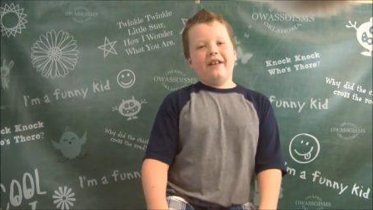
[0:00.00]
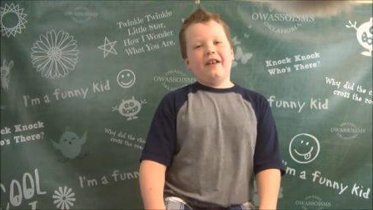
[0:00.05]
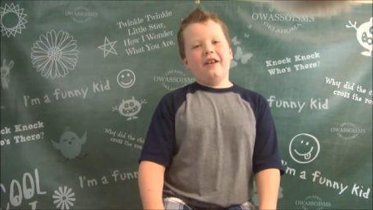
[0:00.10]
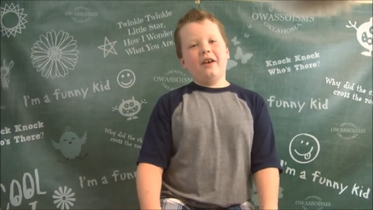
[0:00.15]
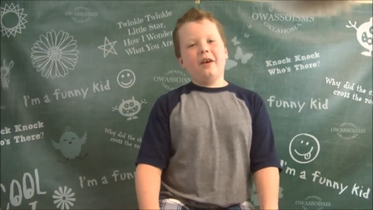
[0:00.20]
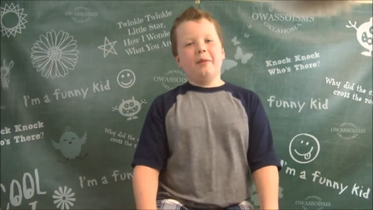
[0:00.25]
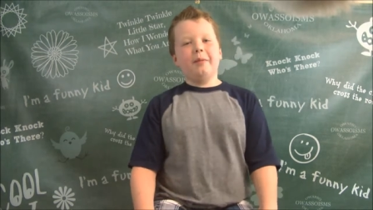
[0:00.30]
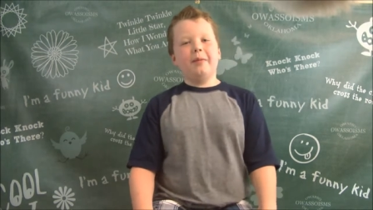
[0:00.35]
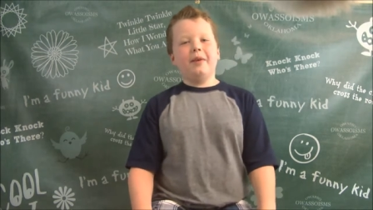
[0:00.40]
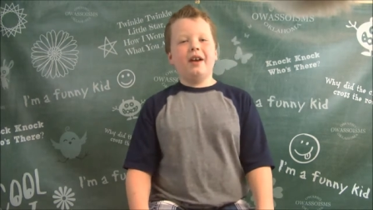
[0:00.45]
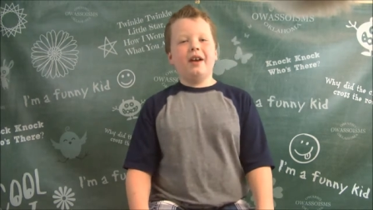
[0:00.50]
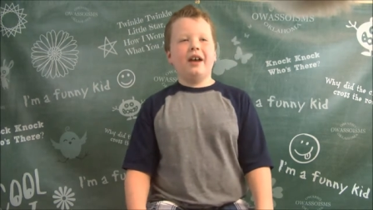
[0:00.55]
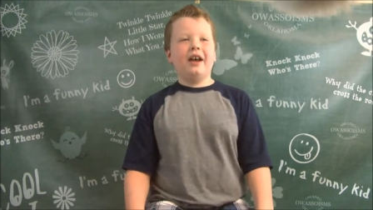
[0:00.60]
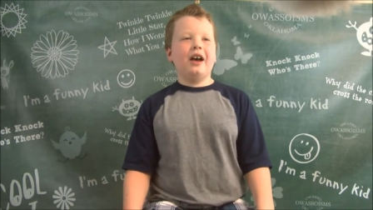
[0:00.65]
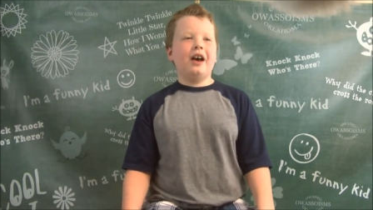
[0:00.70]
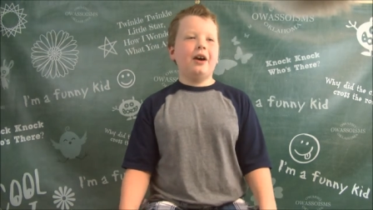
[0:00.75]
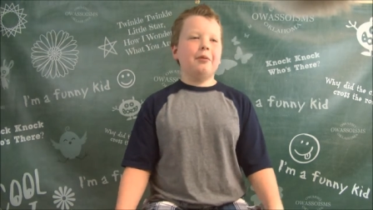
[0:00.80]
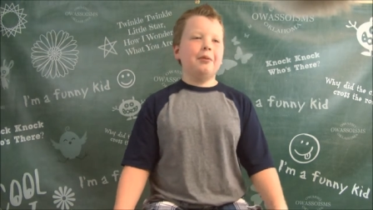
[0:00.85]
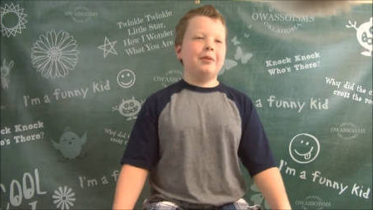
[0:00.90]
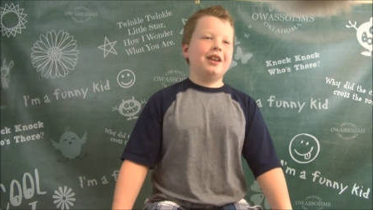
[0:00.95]
um,
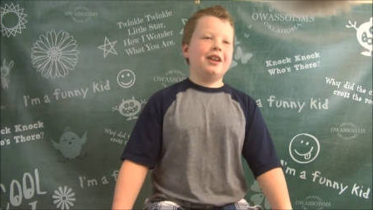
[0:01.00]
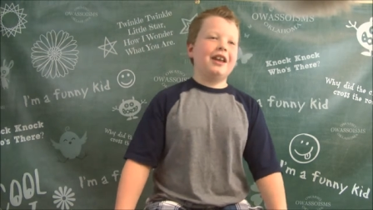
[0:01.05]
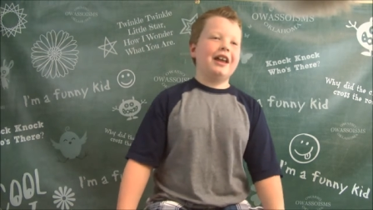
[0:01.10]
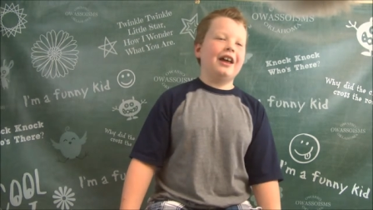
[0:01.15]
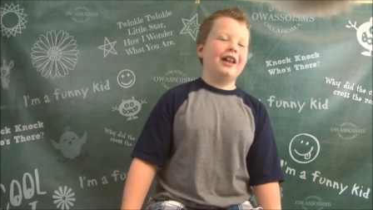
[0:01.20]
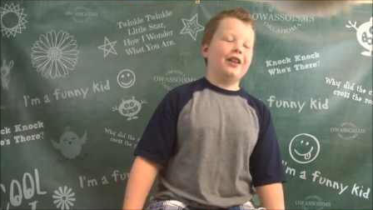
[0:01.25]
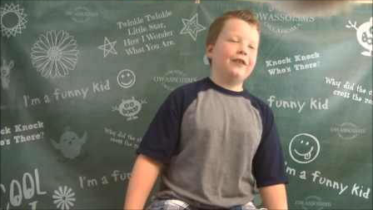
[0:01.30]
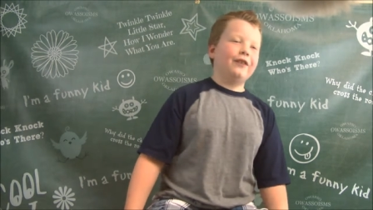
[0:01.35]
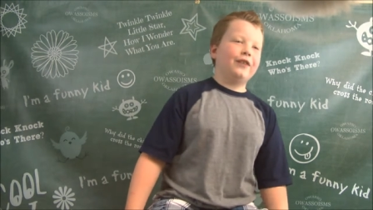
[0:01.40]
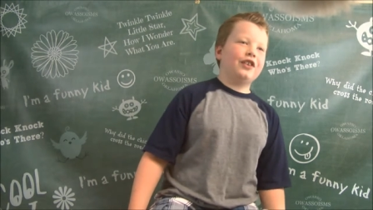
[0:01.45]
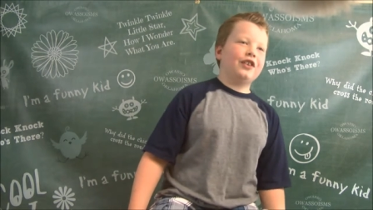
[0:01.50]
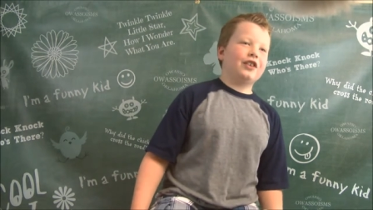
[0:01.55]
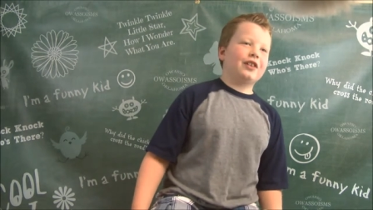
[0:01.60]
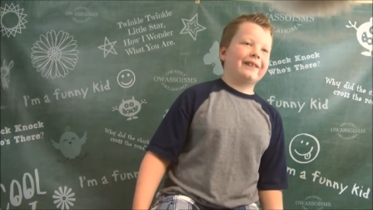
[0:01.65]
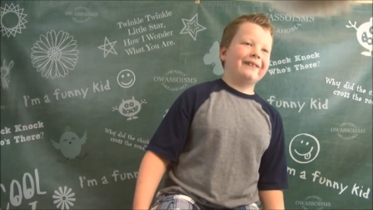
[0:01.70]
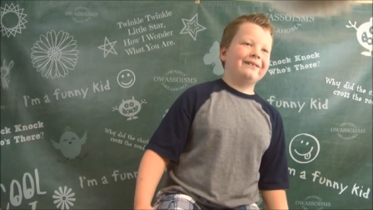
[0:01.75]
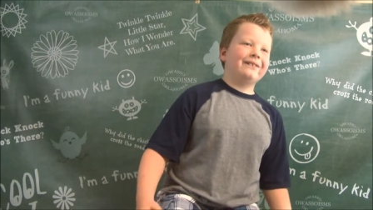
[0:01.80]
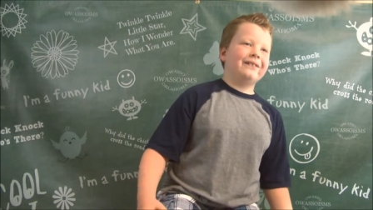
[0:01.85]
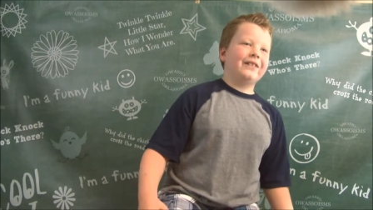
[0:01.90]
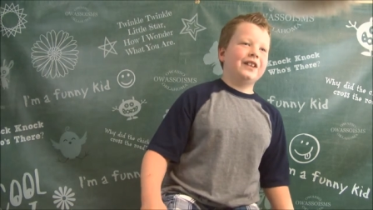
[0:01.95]
how many elephants
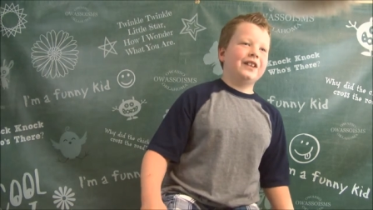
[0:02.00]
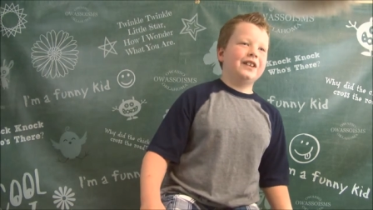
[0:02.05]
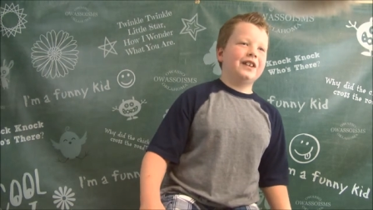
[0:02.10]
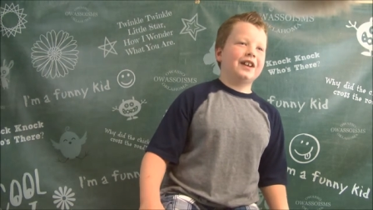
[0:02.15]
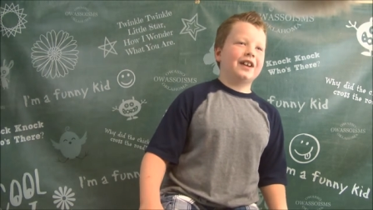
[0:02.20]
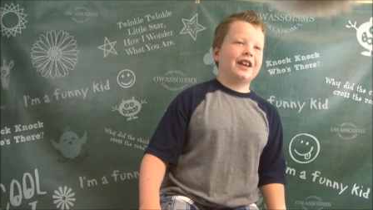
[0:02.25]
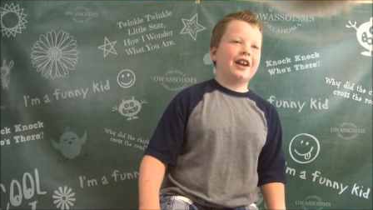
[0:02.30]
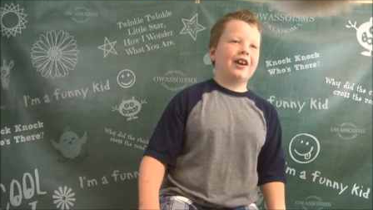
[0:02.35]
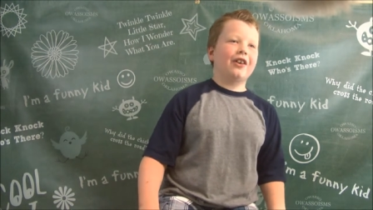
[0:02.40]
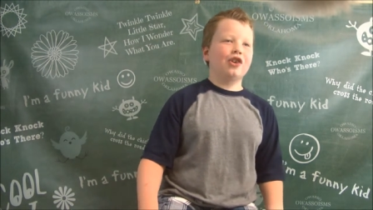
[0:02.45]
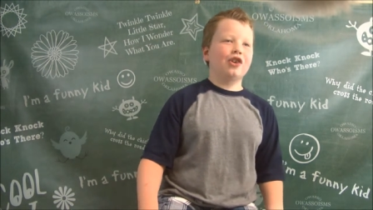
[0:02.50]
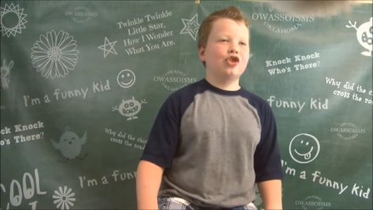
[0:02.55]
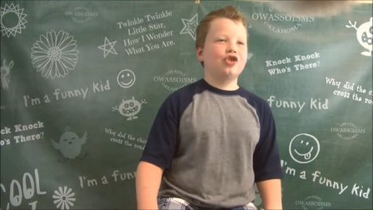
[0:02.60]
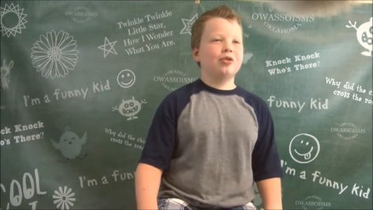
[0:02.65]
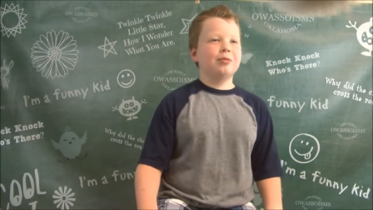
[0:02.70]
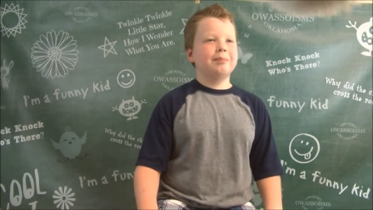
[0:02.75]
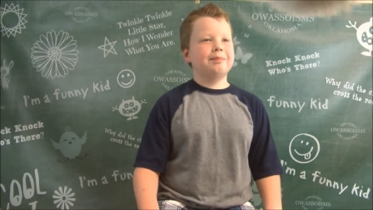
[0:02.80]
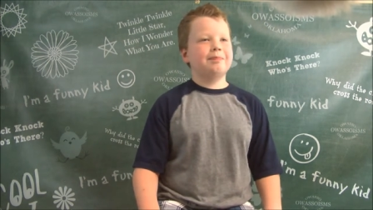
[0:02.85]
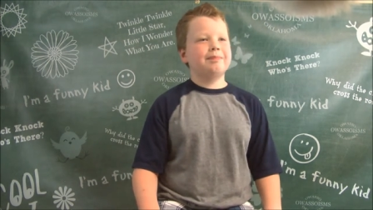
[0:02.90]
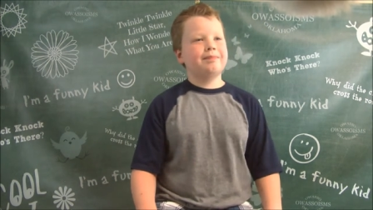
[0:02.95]
can fit in a carriage?
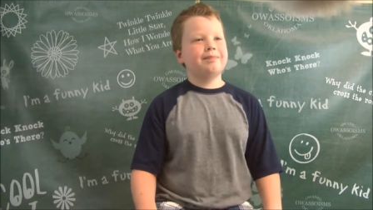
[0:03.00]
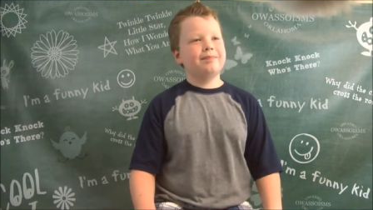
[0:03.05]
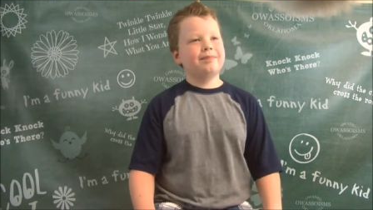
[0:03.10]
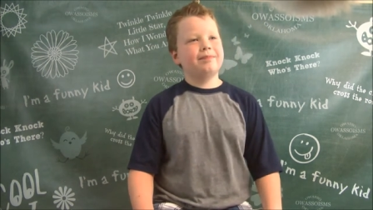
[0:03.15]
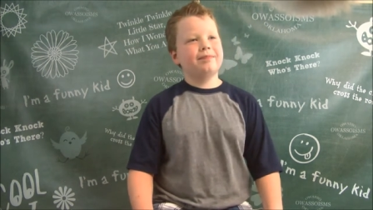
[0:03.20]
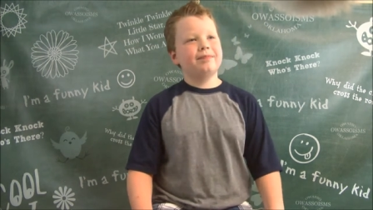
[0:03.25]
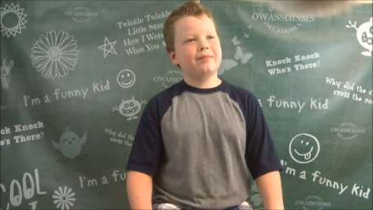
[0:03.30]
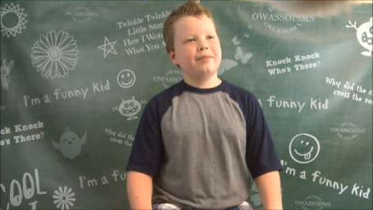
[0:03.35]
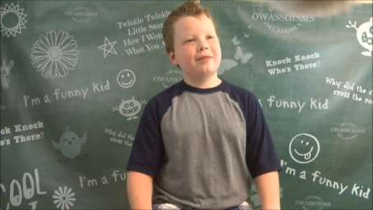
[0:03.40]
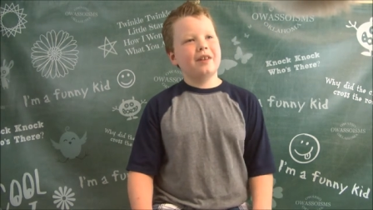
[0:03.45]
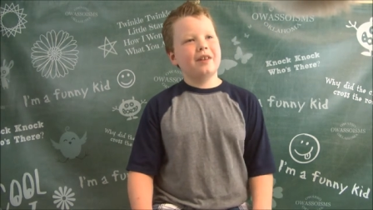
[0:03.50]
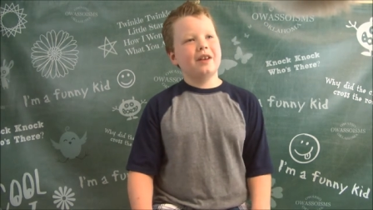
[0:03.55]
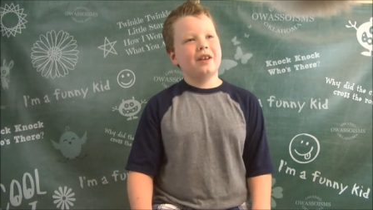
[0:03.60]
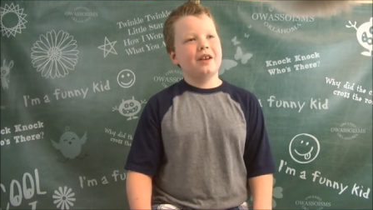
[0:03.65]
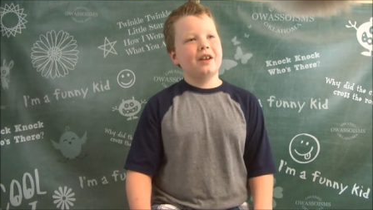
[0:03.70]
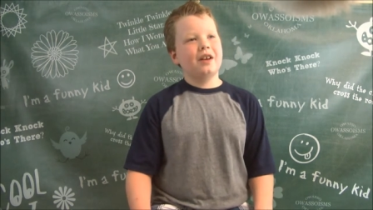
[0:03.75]
How many?